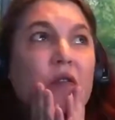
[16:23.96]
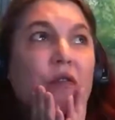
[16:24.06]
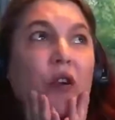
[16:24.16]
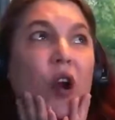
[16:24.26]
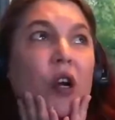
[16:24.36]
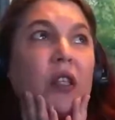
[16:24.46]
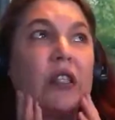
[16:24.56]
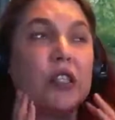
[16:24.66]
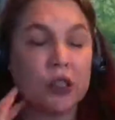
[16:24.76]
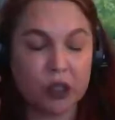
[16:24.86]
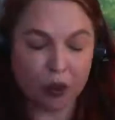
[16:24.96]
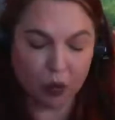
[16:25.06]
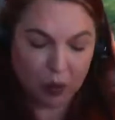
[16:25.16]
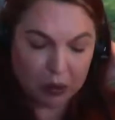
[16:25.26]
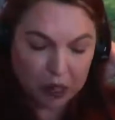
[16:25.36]
for our listeners that
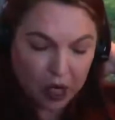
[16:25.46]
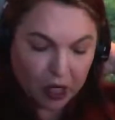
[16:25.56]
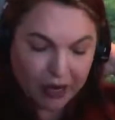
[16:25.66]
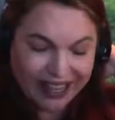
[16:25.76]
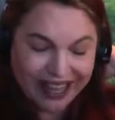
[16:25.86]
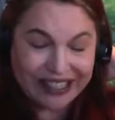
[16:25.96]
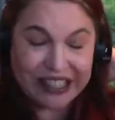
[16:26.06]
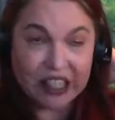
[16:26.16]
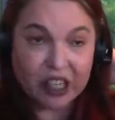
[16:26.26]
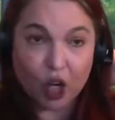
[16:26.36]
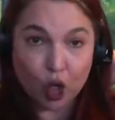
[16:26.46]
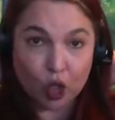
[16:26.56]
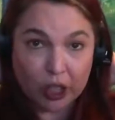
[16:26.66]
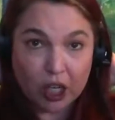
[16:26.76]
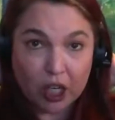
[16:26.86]
when we were talking about candida
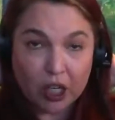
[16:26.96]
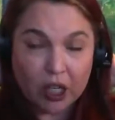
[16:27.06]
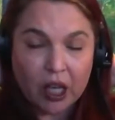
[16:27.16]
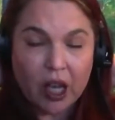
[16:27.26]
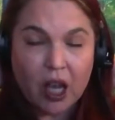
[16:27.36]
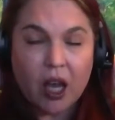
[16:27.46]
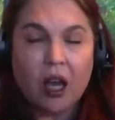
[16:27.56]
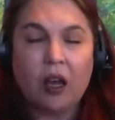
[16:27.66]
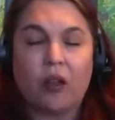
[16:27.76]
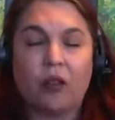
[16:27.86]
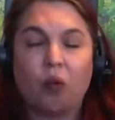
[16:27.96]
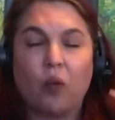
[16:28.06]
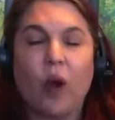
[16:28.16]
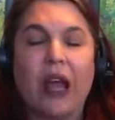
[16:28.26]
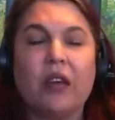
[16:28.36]
earlier, the
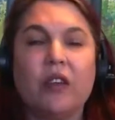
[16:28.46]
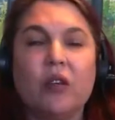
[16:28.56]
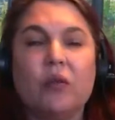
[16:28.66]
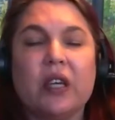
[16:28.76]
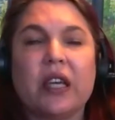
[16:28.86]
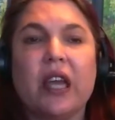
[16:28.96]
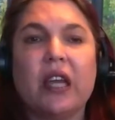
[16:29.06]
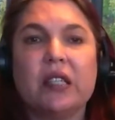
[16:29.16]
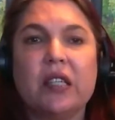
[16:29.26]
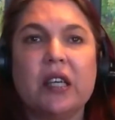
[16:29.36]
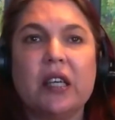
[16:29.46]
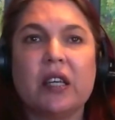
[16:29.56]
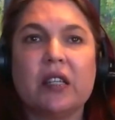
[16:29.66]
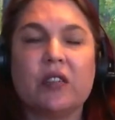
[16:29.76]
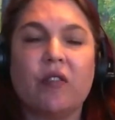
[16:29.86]
way that you get
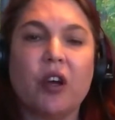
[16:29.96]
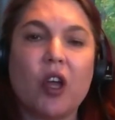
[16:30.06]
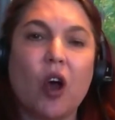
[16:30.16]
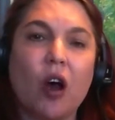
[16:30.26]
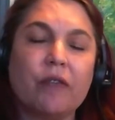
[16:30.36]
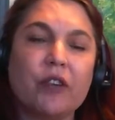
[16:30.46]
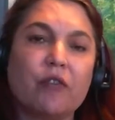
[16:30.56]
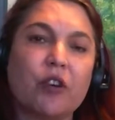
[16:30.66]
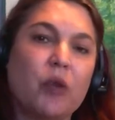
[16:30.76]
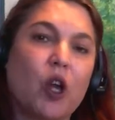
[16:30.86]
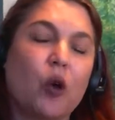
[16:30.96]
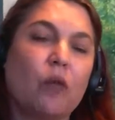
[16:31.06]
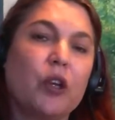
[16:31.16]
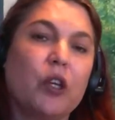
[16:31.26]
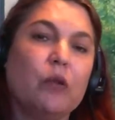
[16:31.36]
candida is very often from the
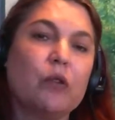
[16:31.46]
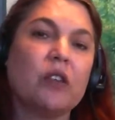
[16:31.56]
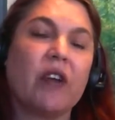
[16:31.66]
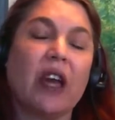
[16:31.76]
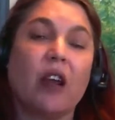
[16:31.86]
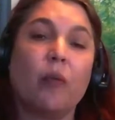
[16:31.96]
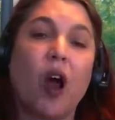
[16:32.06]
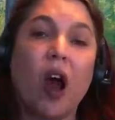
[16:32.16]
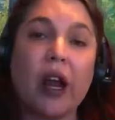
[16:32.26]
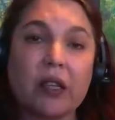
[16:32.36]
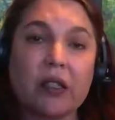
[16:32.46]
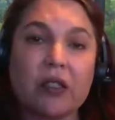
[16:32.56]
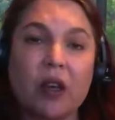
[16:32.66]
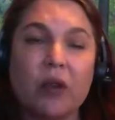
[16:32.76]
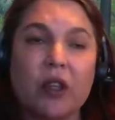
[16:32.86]
overuse of antibiotics.
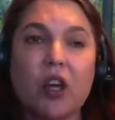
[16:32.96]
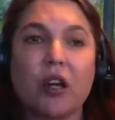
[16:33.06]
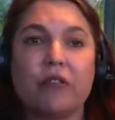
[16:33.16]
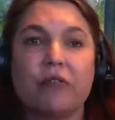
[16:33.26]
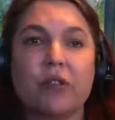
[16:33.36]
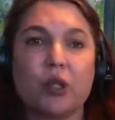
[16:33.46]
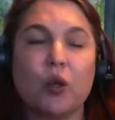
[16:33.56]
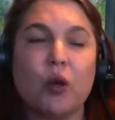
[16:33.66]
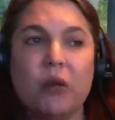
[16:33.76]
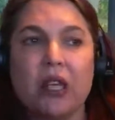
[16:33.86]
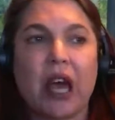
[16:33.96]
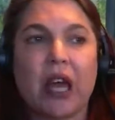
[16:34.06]
And when the doctor first told me that,